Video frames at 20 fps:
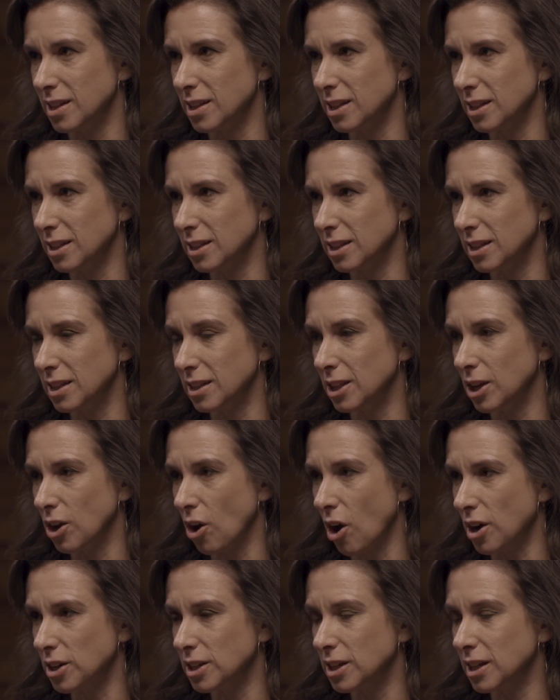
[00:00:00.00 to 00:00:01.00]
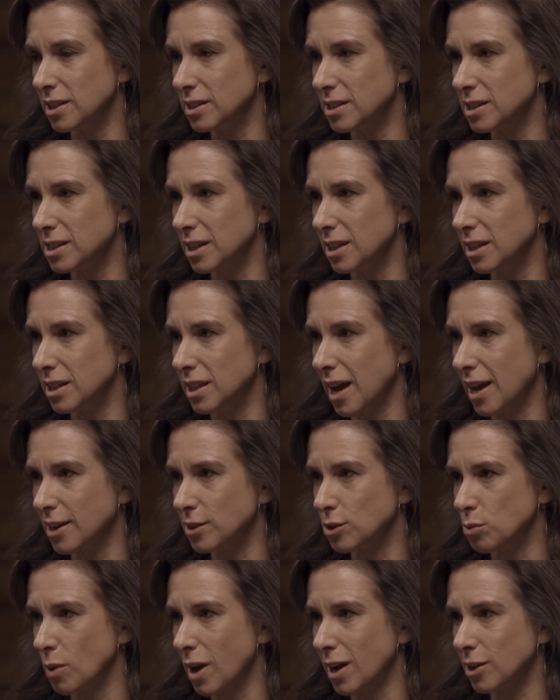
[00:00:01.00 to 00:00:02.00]
that lead the audience in that
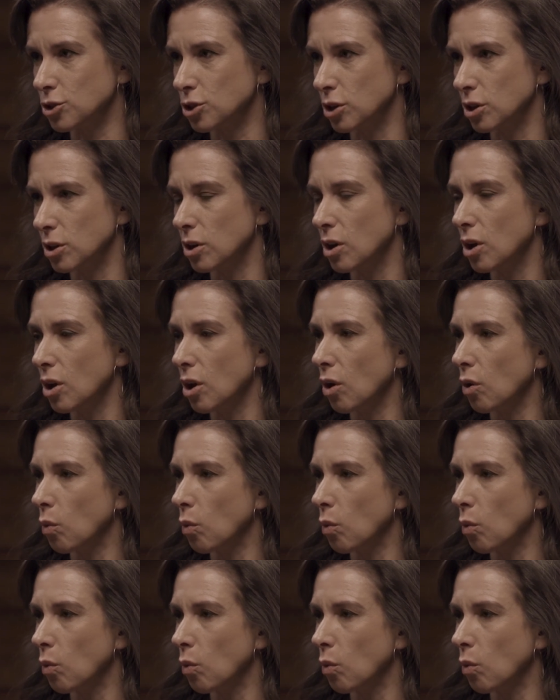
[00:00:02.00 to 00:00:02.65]
direction.